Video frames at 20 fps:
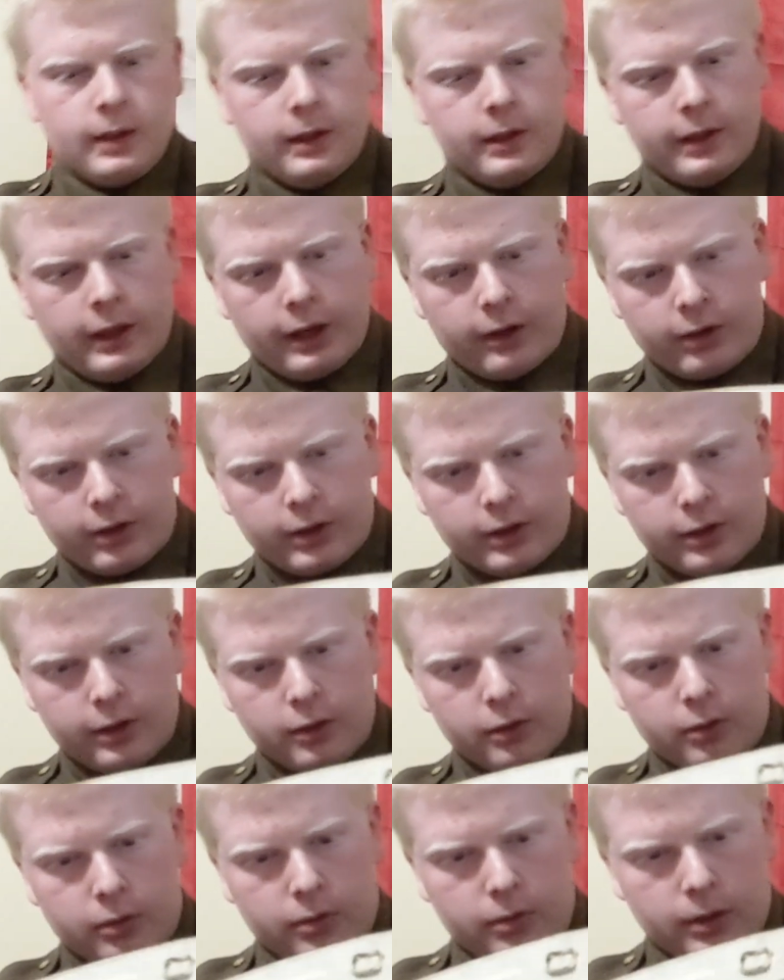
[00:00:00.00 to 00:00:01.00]
There are
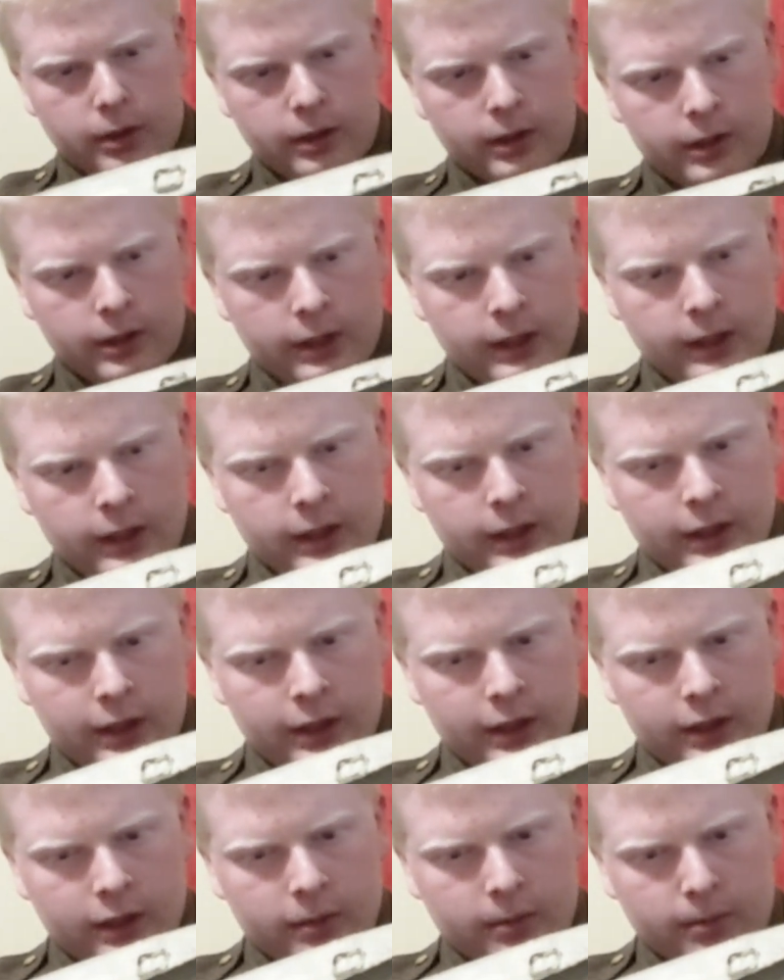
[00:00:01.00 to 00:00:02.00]
no
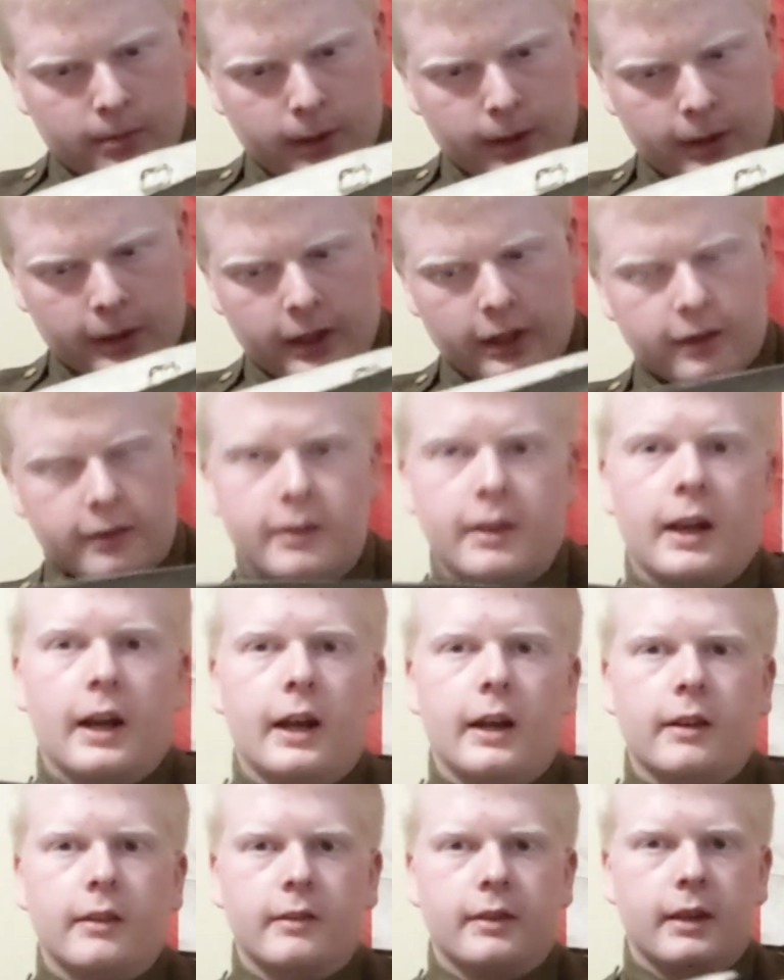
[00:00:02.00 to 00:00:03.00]
markings that
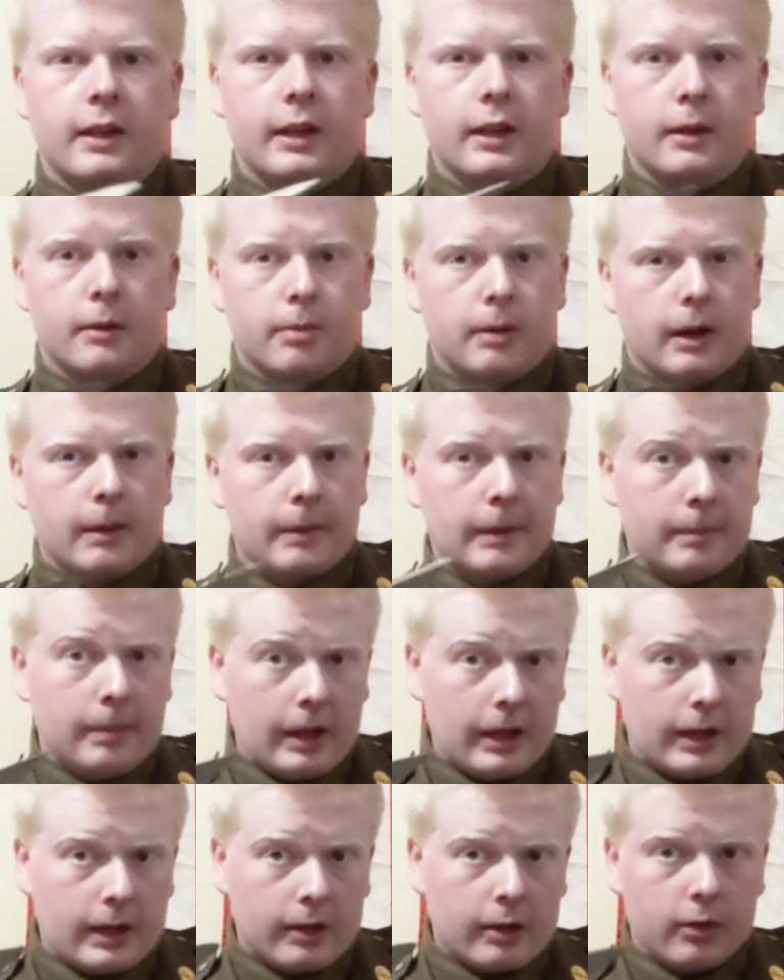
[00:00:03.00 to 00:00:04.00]
I can see. They're probably
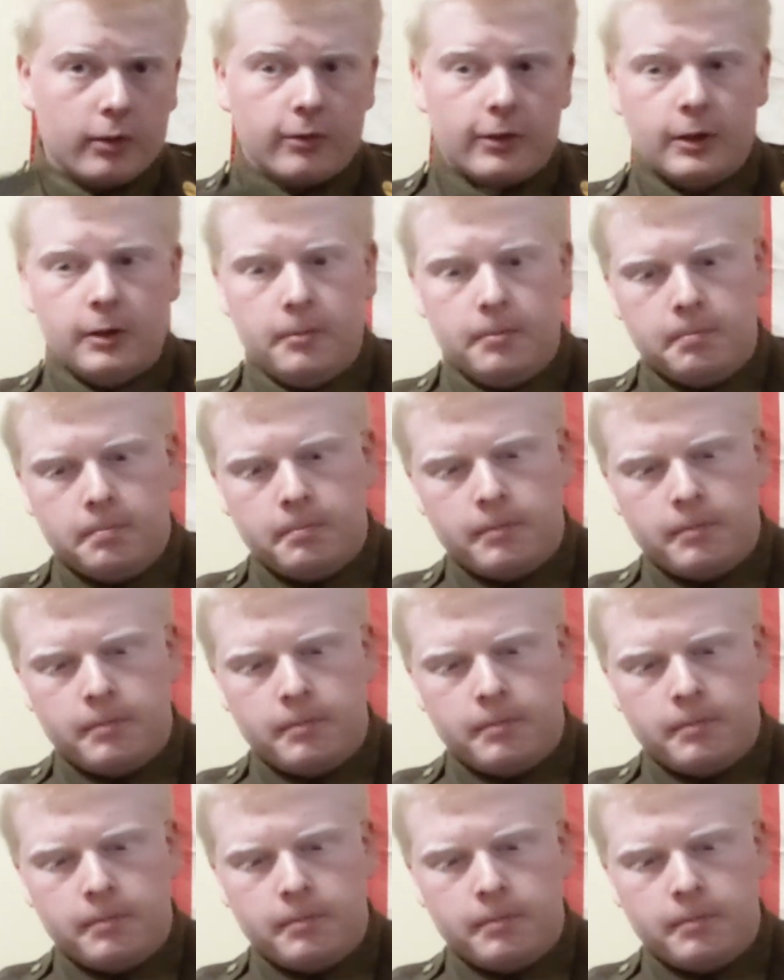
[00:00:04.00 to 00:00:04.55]
painted over,